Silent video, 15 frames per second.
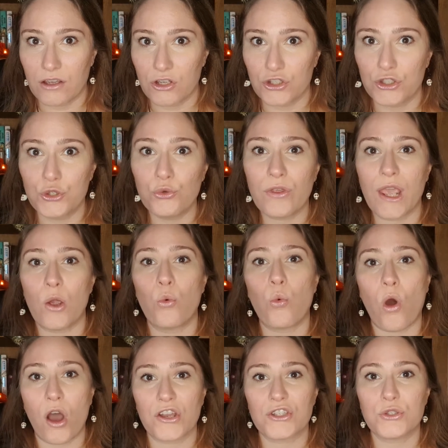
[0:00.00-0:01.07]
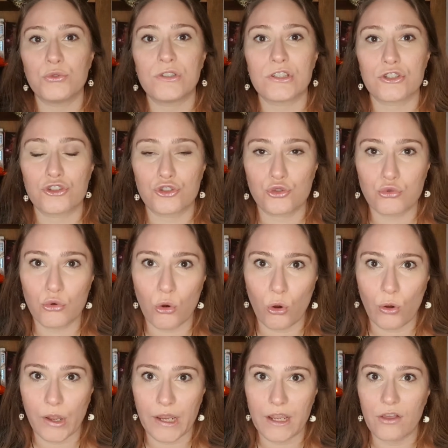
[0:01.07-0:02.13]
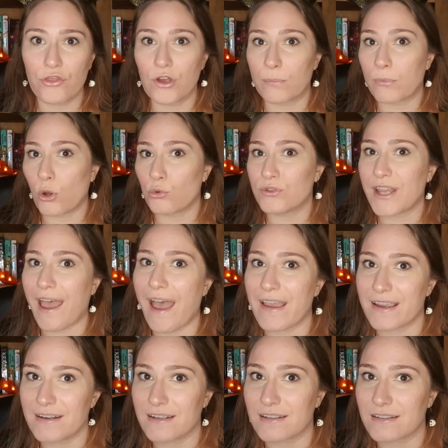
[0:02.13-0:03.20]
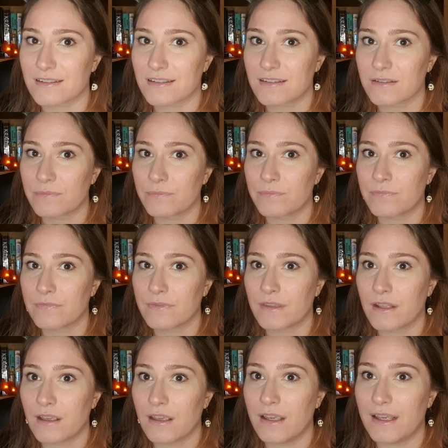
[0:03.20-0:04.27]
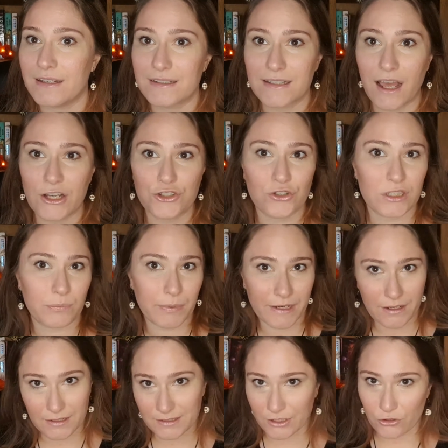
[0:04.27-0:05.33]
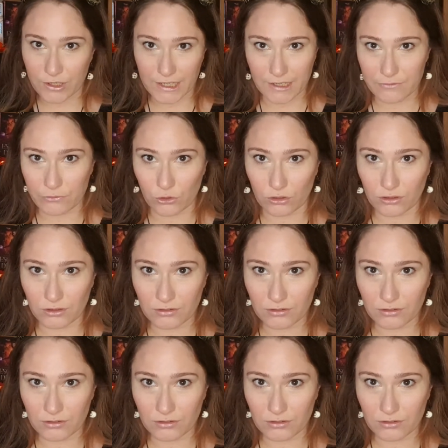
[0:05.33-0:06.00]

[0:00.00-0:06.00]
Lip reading: do they want to destroy the protagonist? It's not just because they're evil.